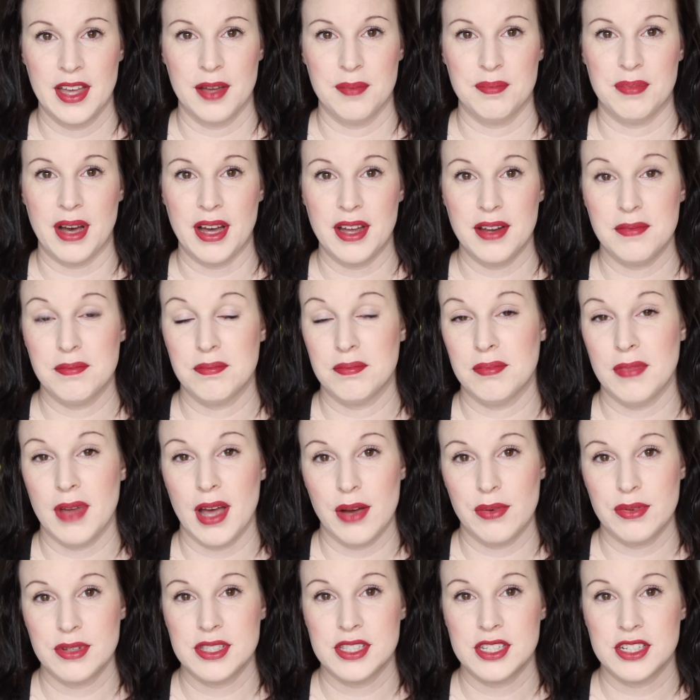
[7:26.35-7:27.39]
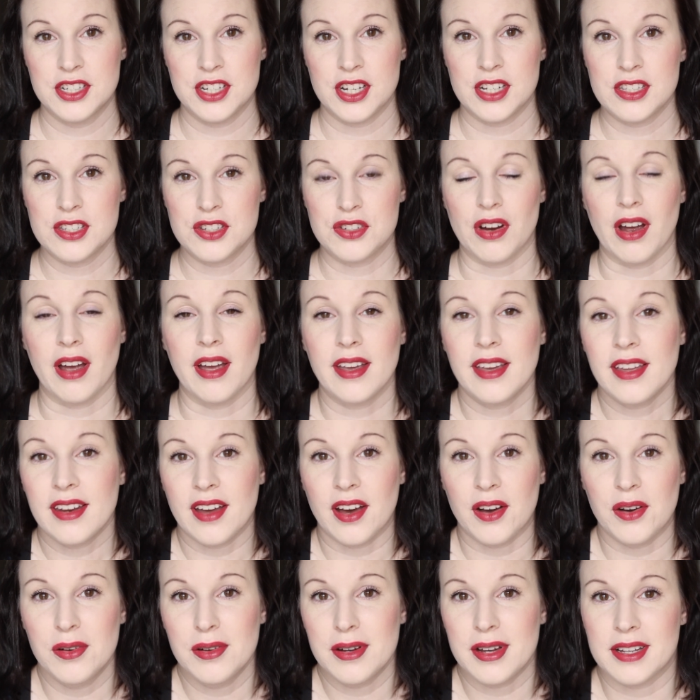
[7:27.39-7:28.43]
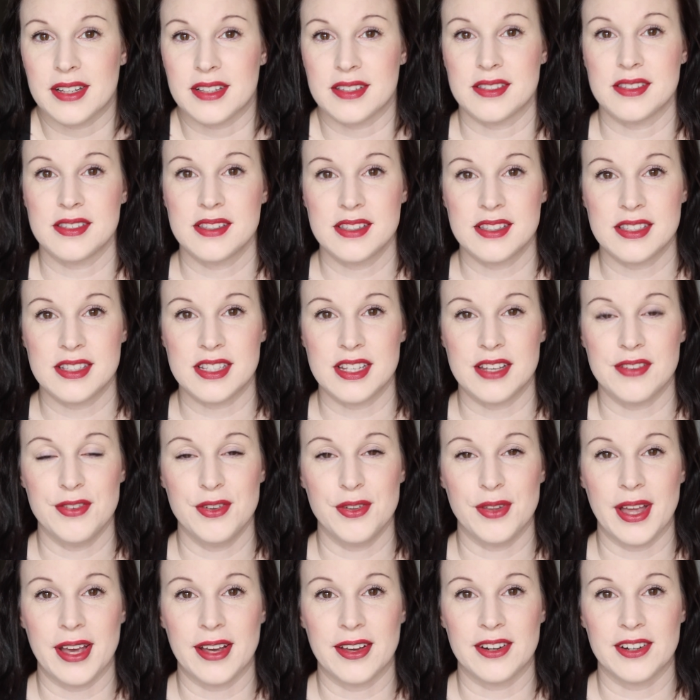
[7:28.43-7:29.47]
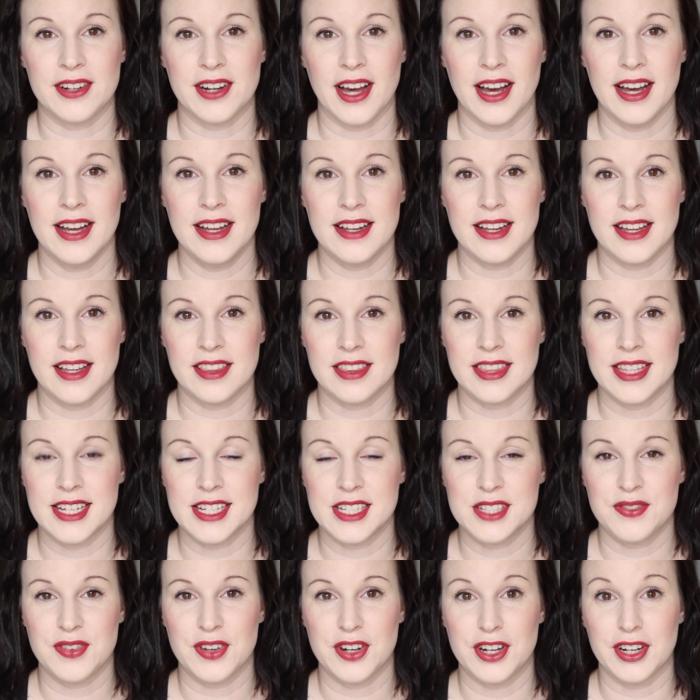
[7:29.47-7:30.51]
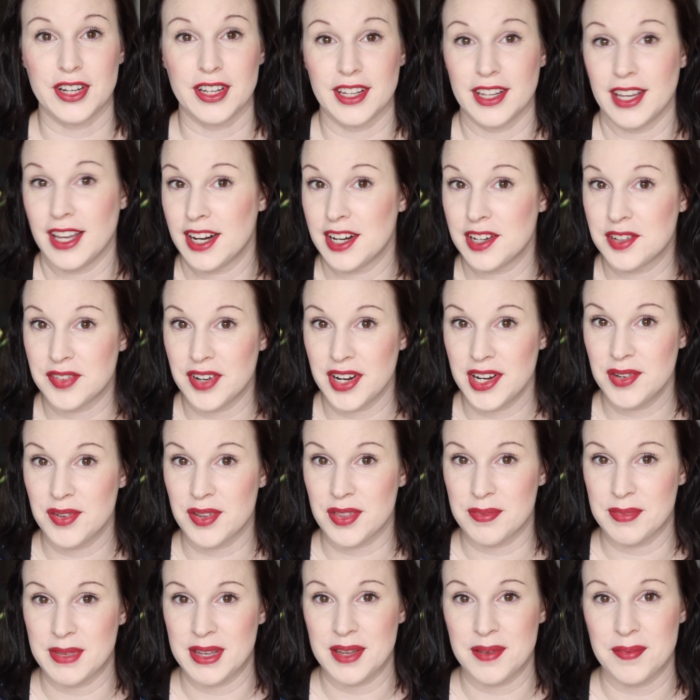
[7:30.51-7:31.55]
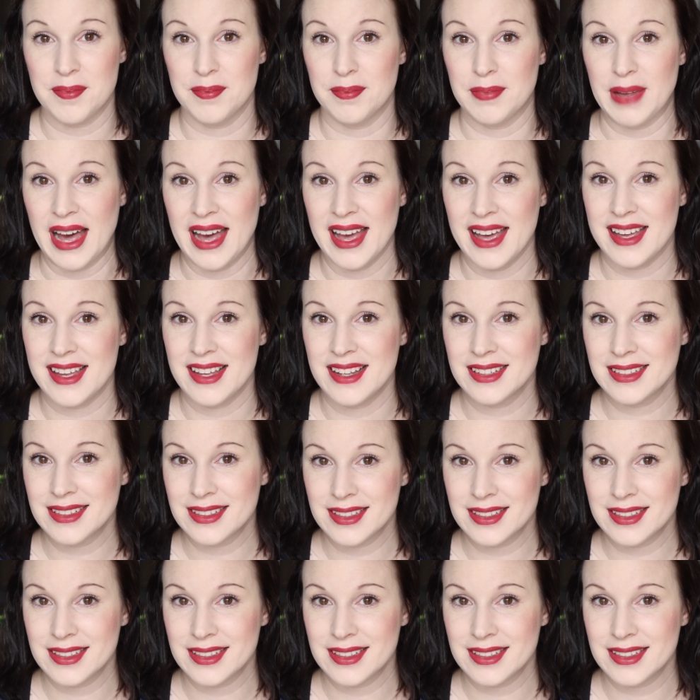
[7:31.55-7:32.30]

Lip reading: But I would suggest trying it out and see if you like it or not. And thanks for getting ready with me. Bye.